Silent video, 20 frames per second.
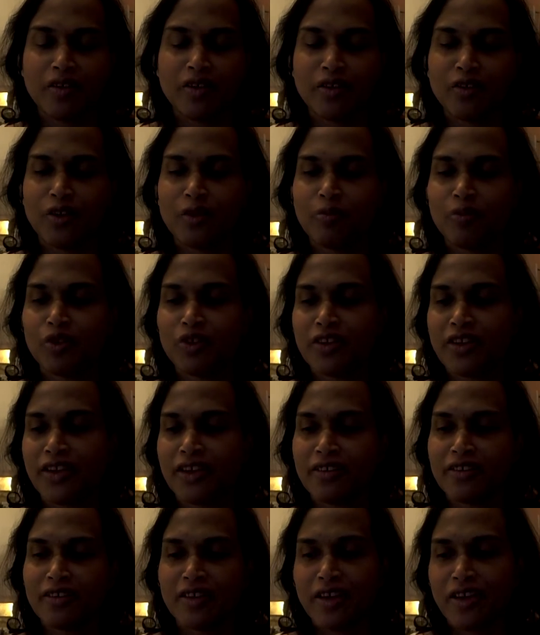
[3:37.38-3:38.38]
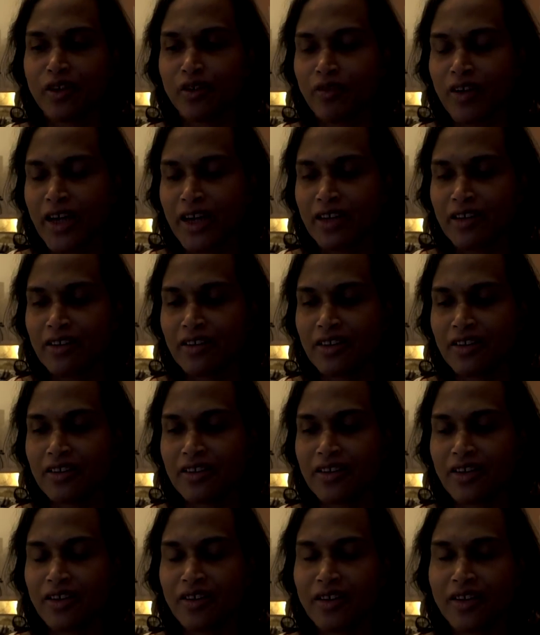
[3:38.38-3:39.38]
almost like a
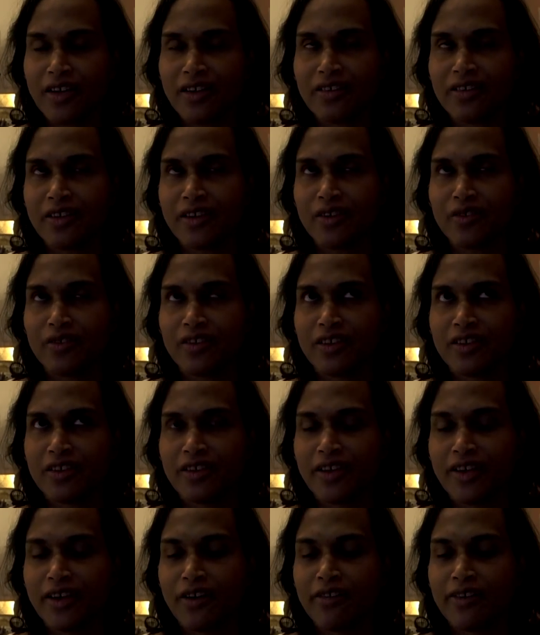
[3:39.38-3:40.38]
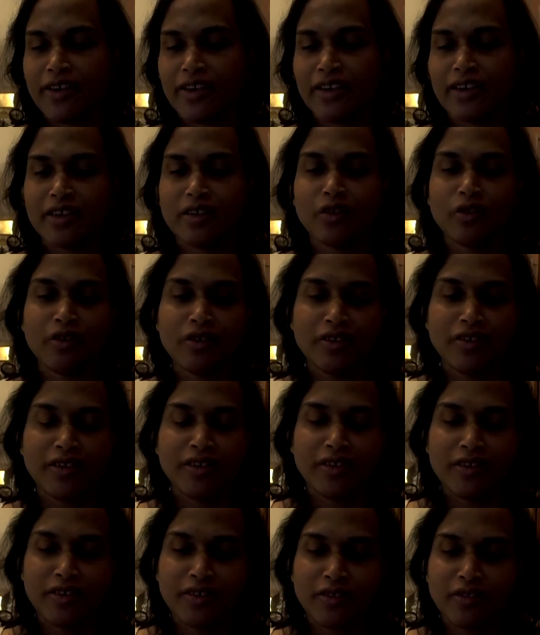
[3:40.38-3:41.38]
psychoanalyst. I guess I could see a psychoanalyst or
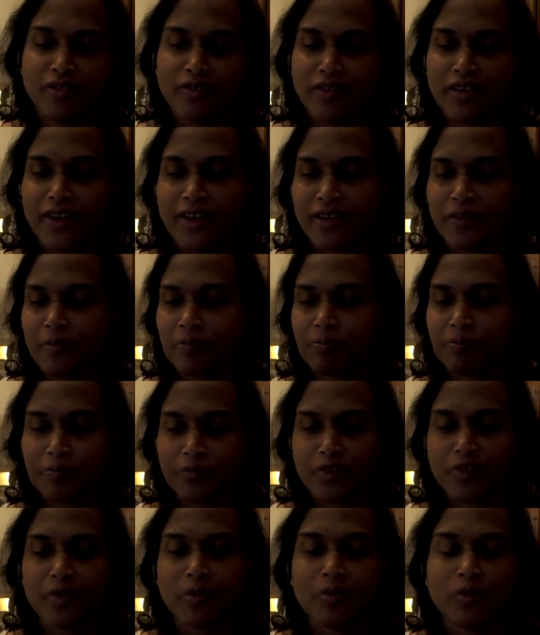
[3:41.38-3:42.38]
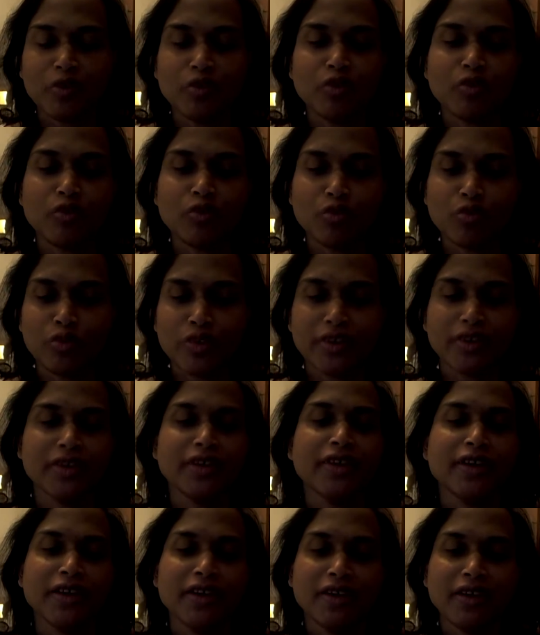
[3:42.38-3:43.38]
someone who's
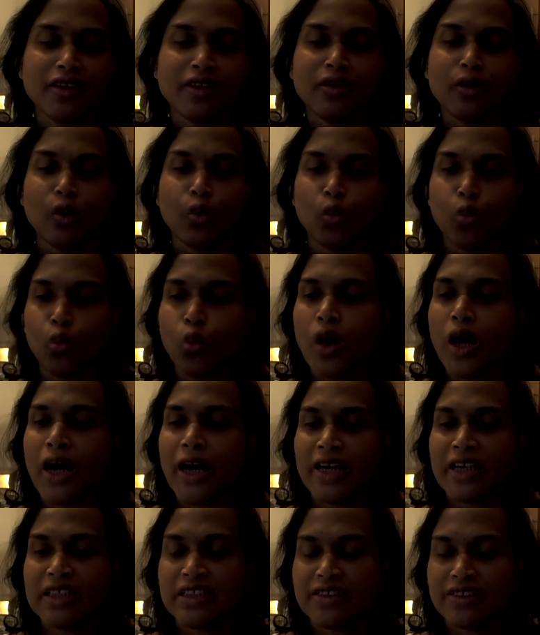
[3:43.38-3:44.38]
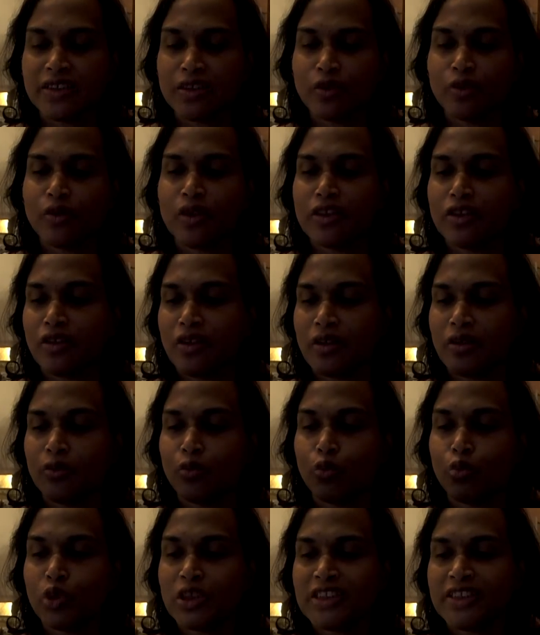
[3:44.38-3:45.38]
really wise, who has a lot
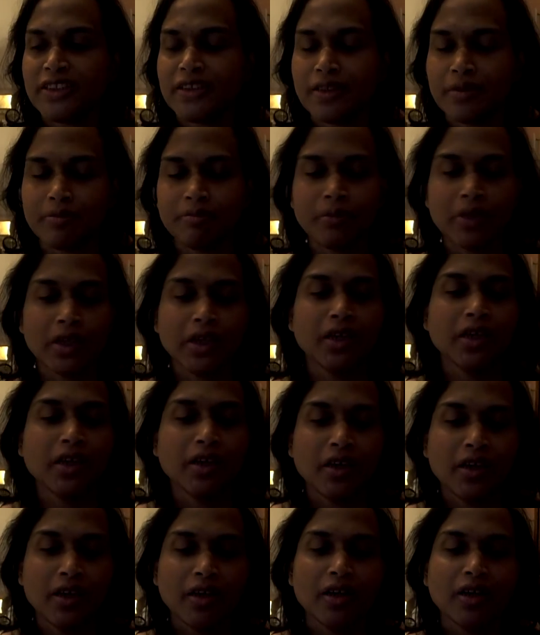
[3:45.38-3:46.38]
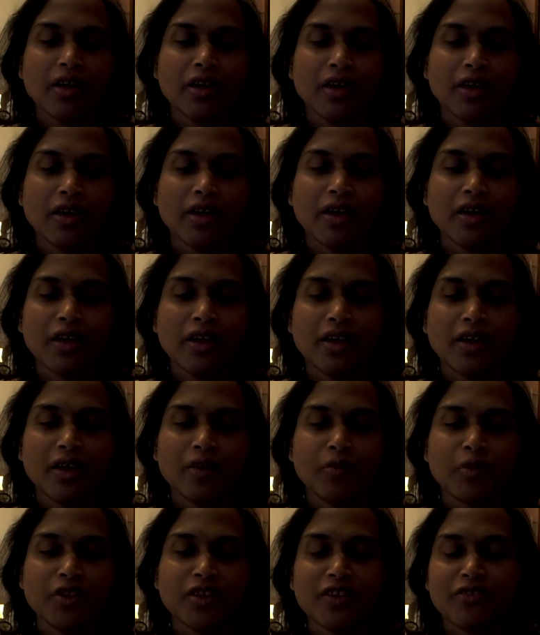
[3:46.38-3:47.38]
of wisdom,
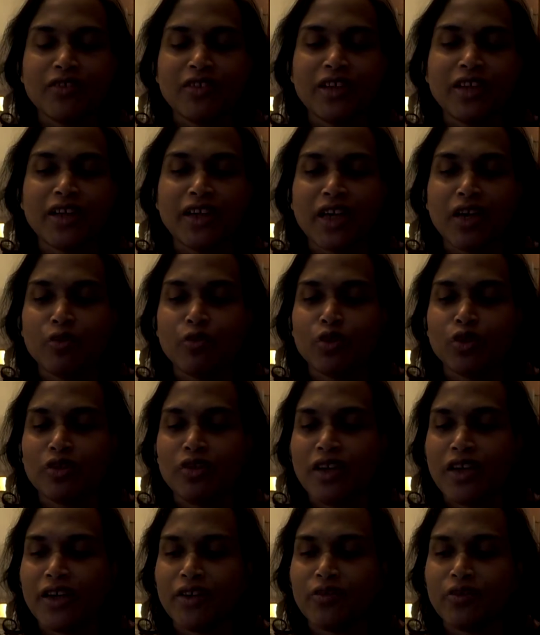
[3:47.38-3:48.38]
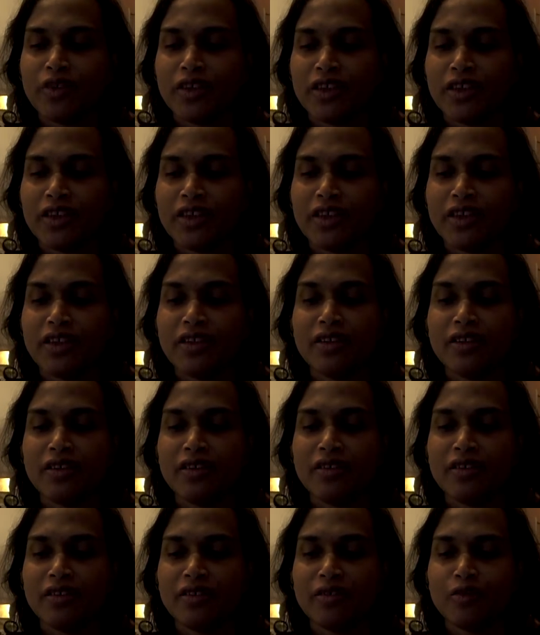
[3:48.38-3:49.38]
because I feel like I would like really
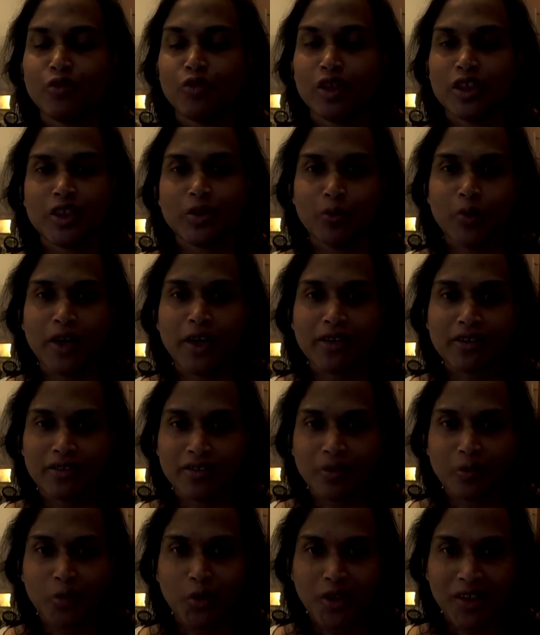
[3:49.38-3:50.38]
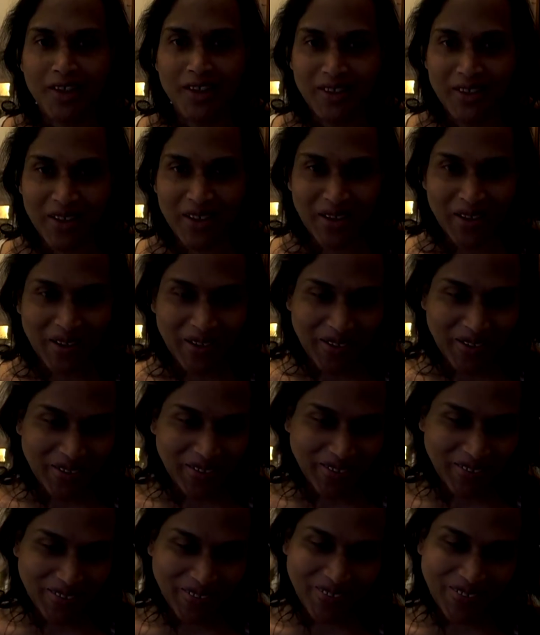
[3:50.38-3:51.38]
respect someone like that.
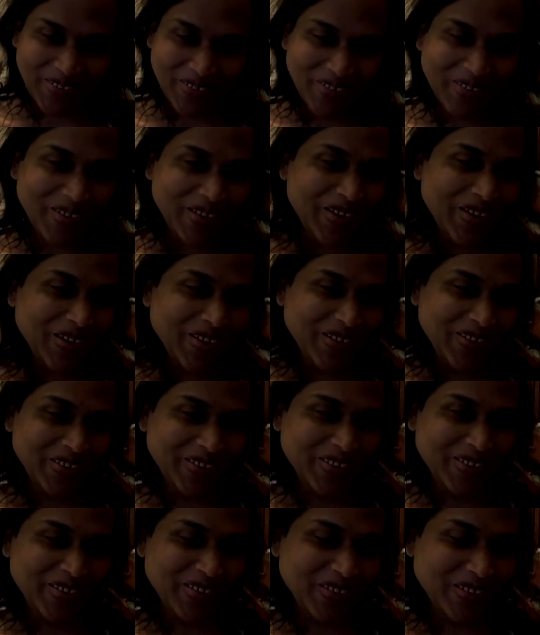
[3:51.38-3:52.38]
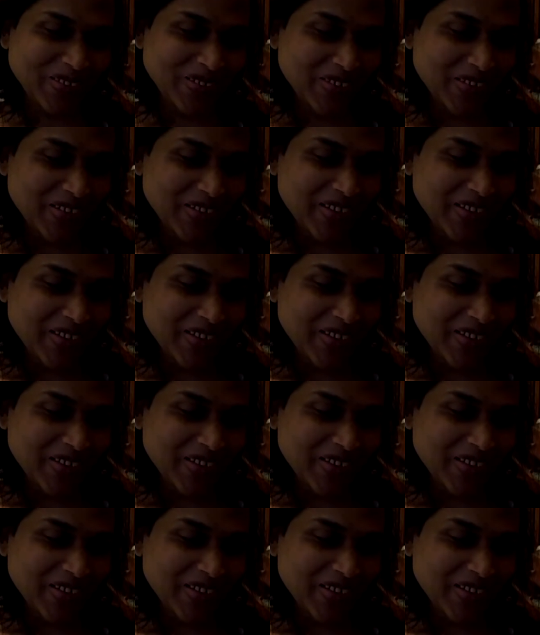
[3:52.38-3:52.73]
You know,